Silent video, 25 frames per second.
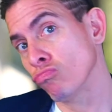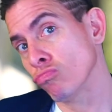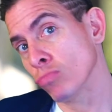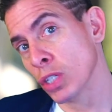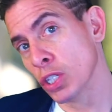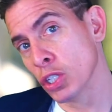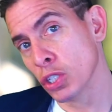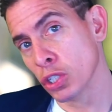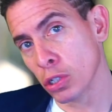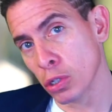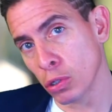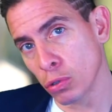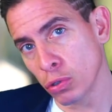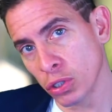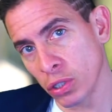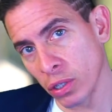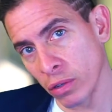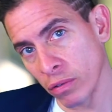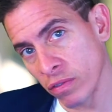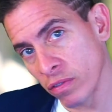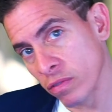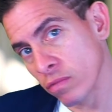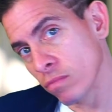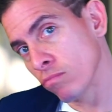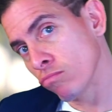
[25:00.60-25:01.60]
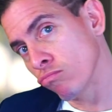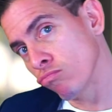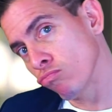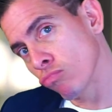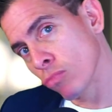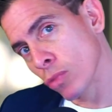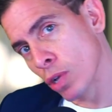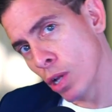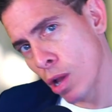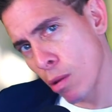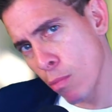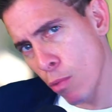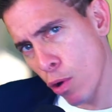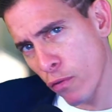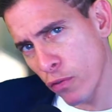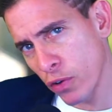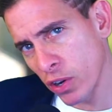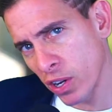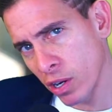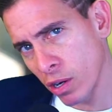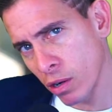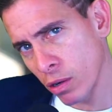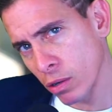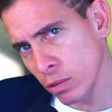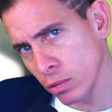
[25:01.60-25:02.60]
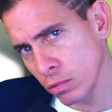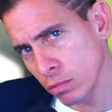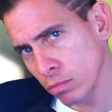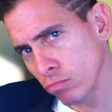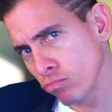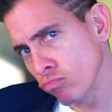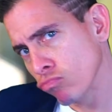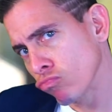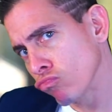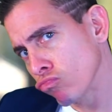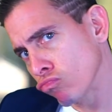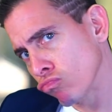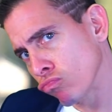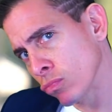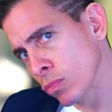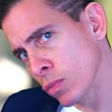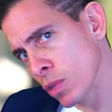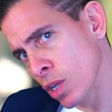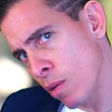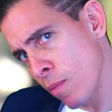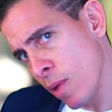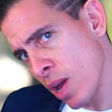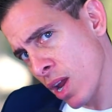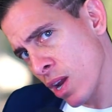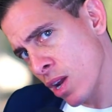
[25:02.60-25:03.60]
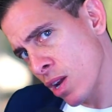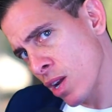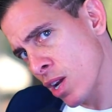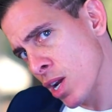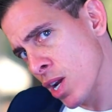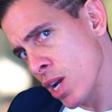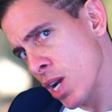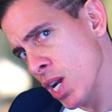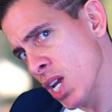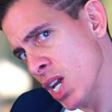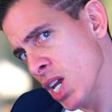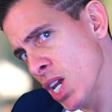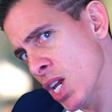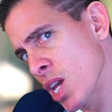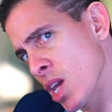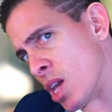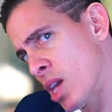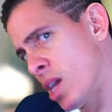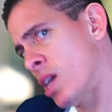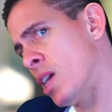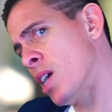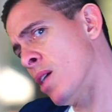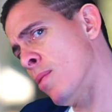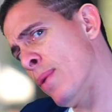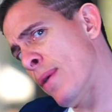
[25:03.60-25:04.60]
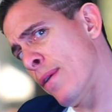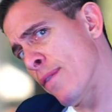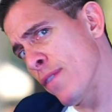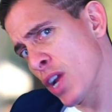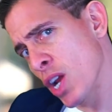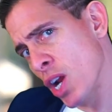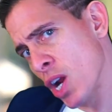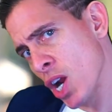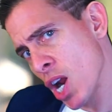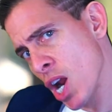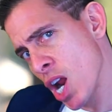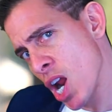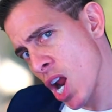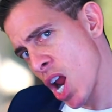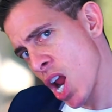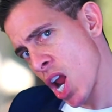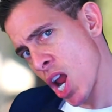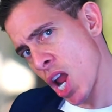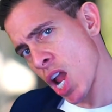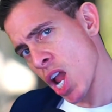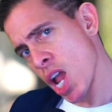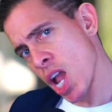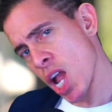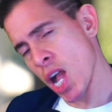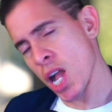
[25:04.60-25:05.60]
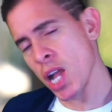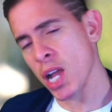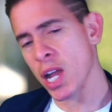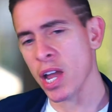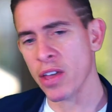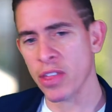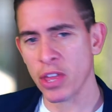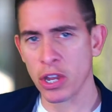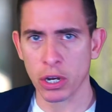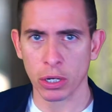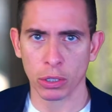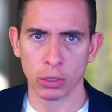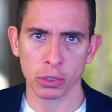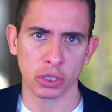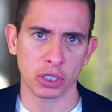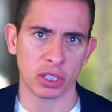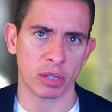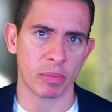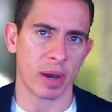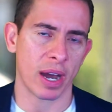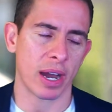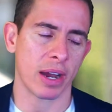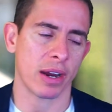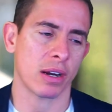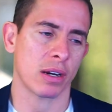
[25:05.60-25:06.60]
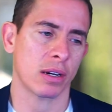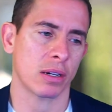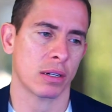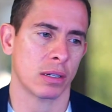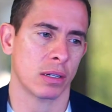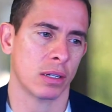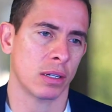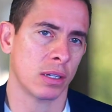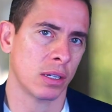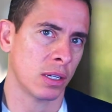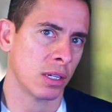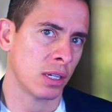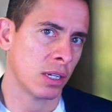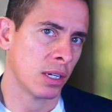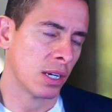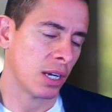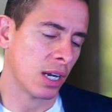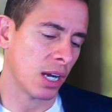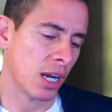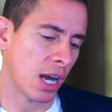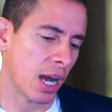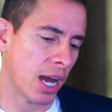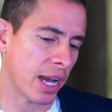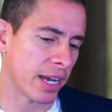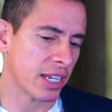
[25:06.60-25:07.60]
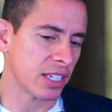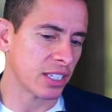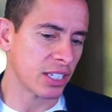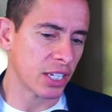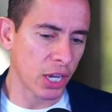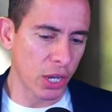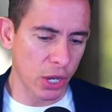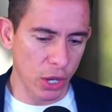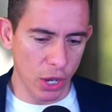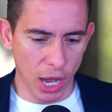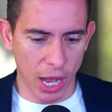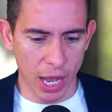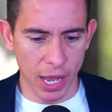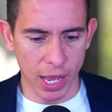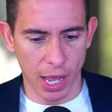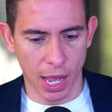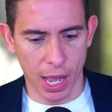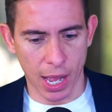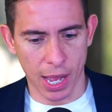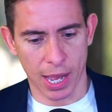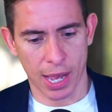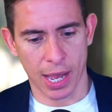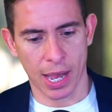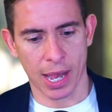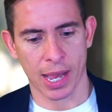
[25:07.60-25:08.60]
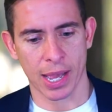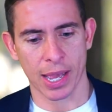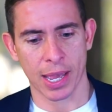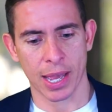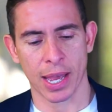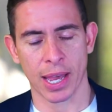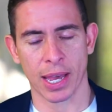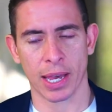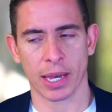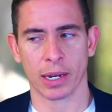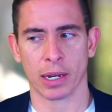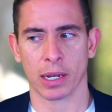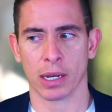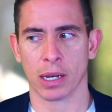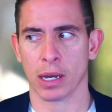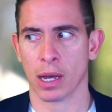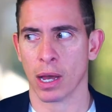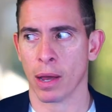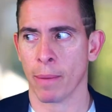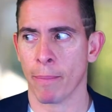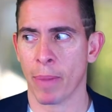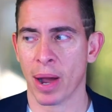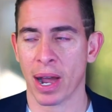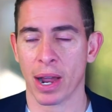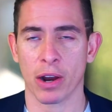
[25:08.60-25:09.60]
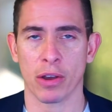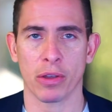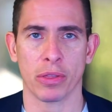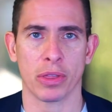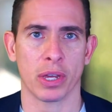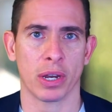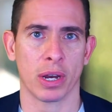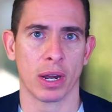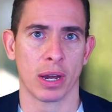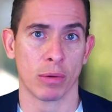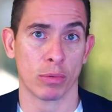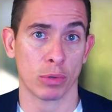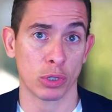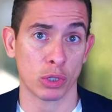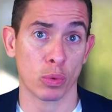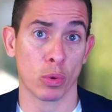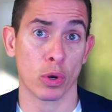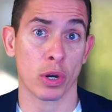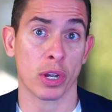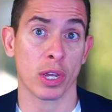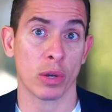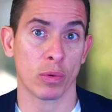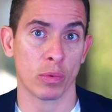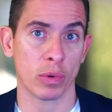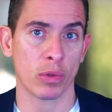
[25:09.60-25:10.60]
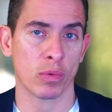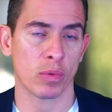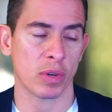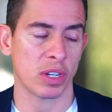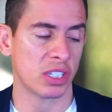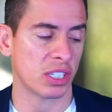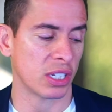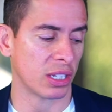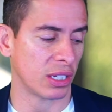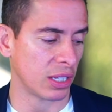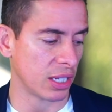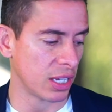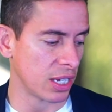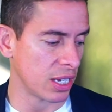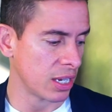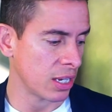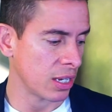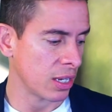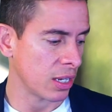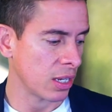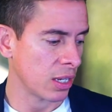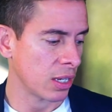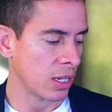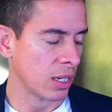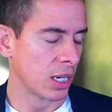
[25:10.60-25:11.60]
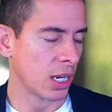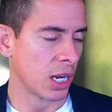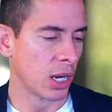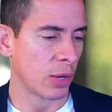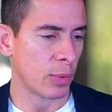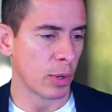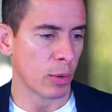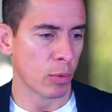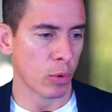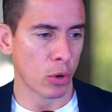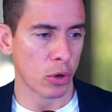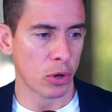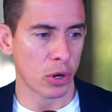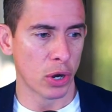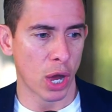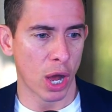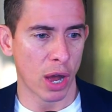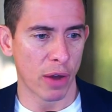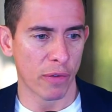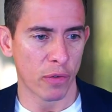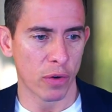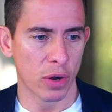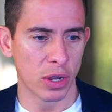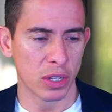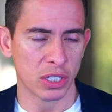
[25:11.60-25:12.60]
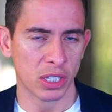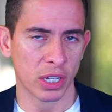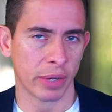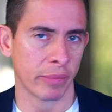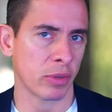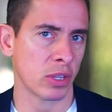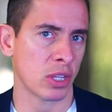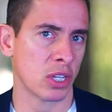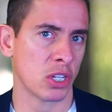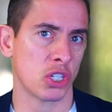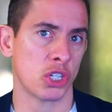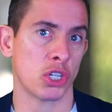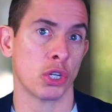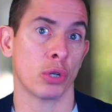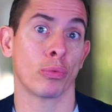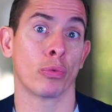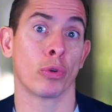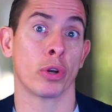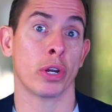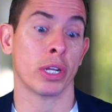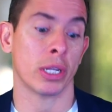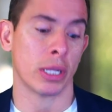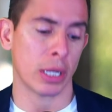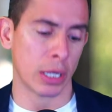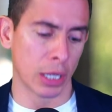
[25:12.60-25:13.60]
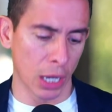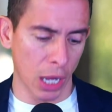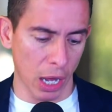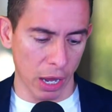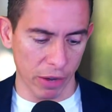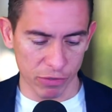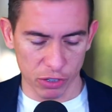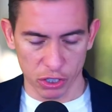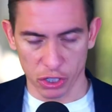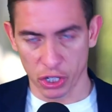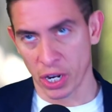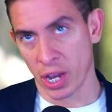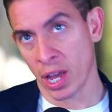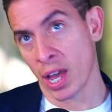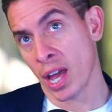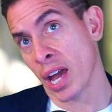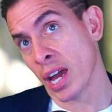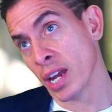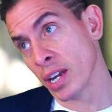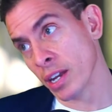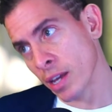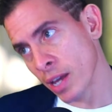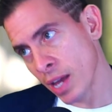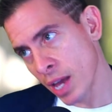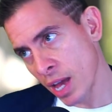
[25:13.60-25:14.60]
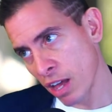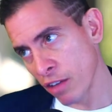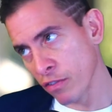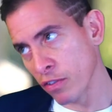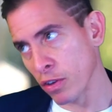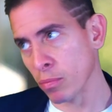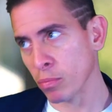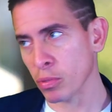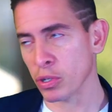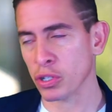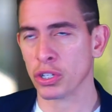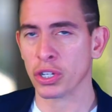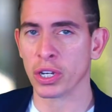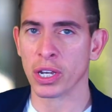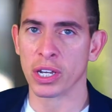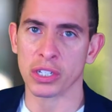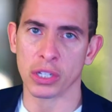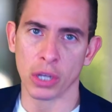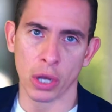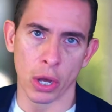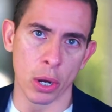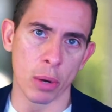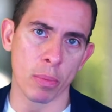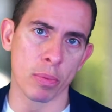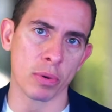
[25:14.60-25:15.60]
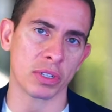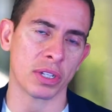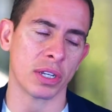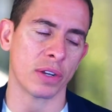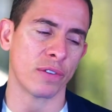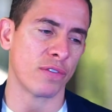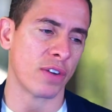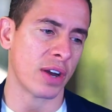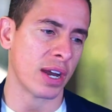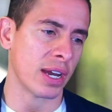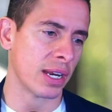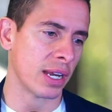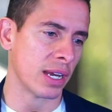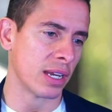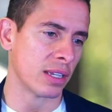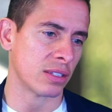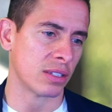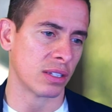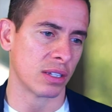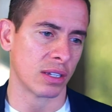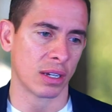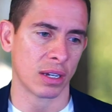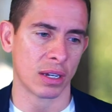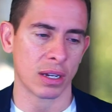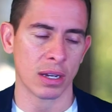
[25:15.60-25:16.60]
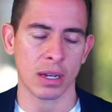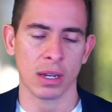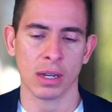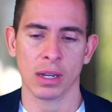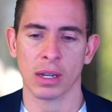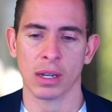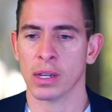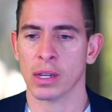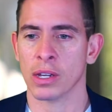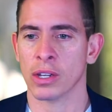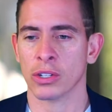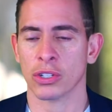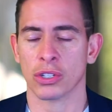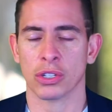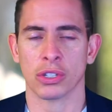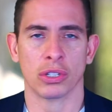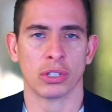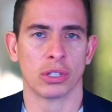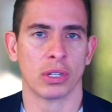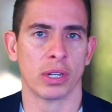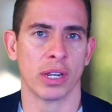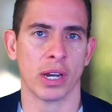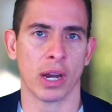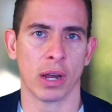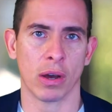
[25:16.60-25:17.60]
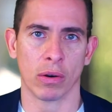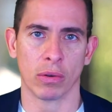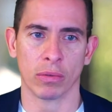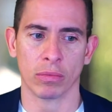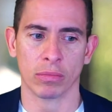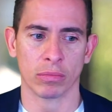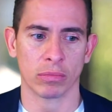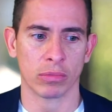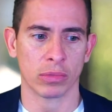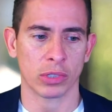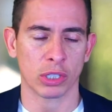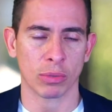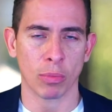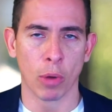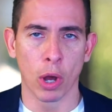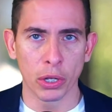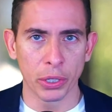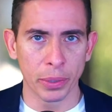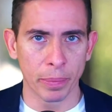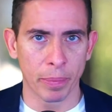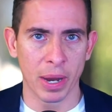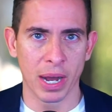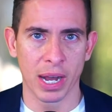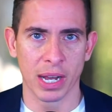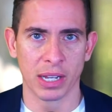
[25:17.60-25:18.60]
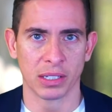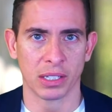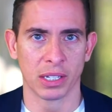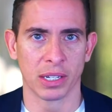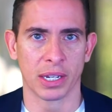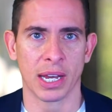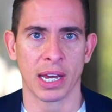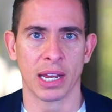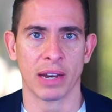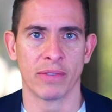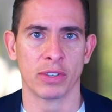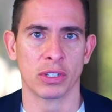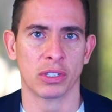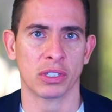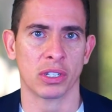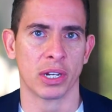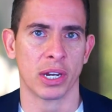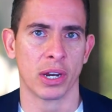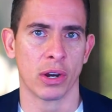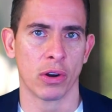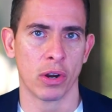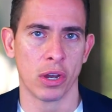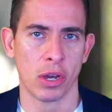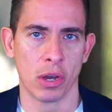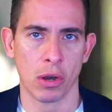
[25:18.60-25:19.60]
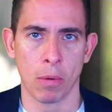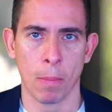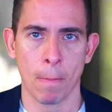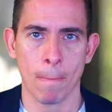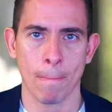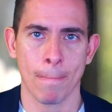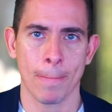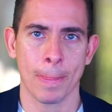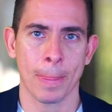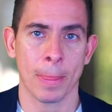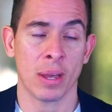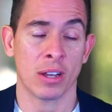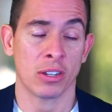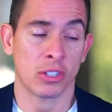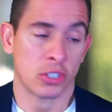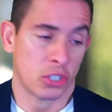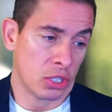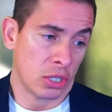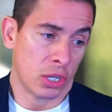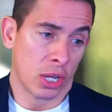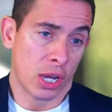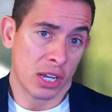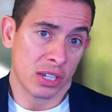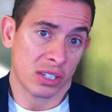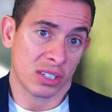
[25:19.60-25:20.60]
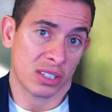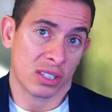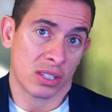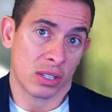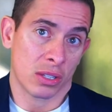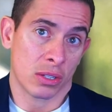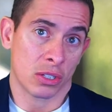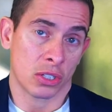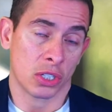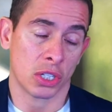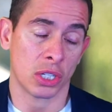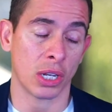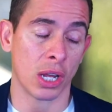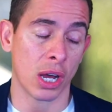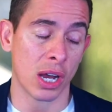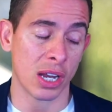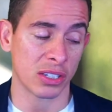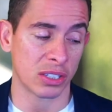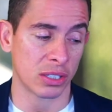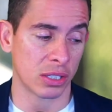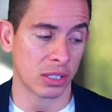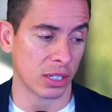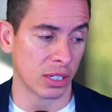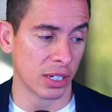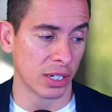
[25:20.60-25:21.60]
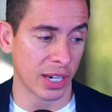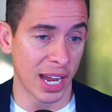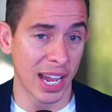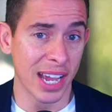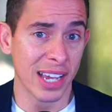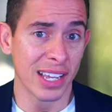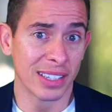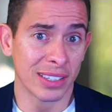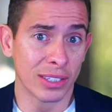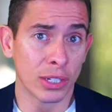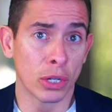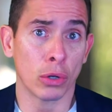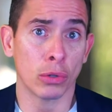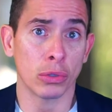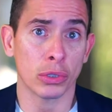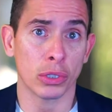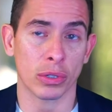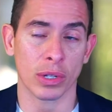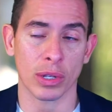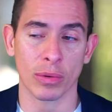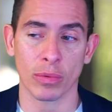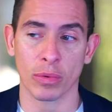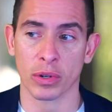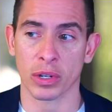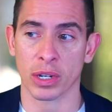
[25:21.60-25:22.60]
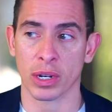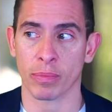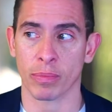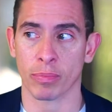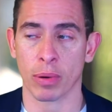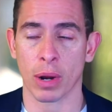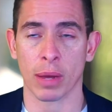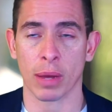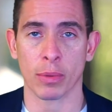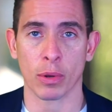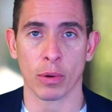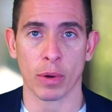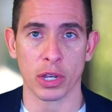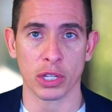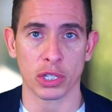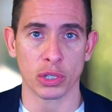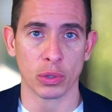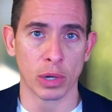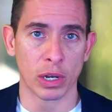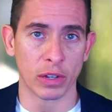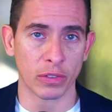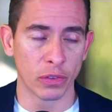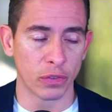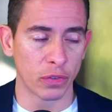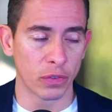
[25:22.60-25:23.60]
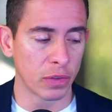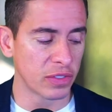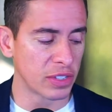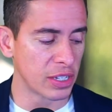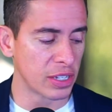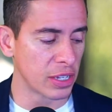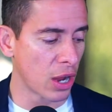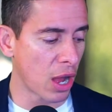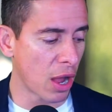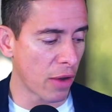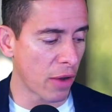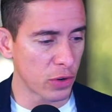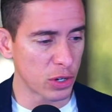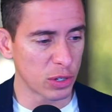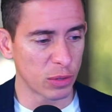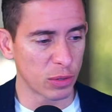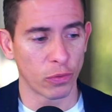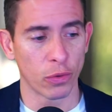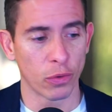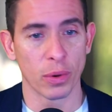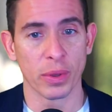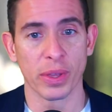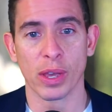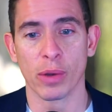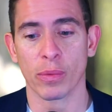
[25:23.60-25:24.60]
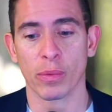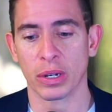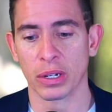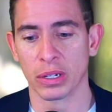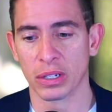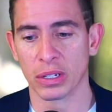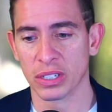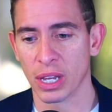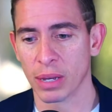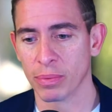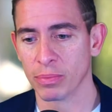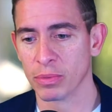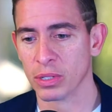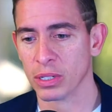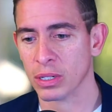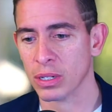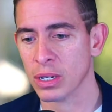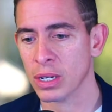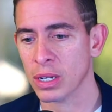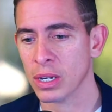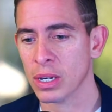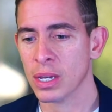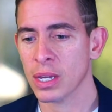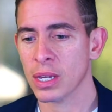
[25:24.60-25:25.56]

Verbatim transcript: Exclusive. Come over here. Come on. come over here. And then you lose the buyer. I can tell you, I had a buyer that I was working with recently. We wrote an offer on something that she really loved. She had to have it, but she has 100% financing. She, you know, small deposit kind of a scenario. She lost it, and I had told her that we're going to probably write 12 to 15 offers before you get one accepted.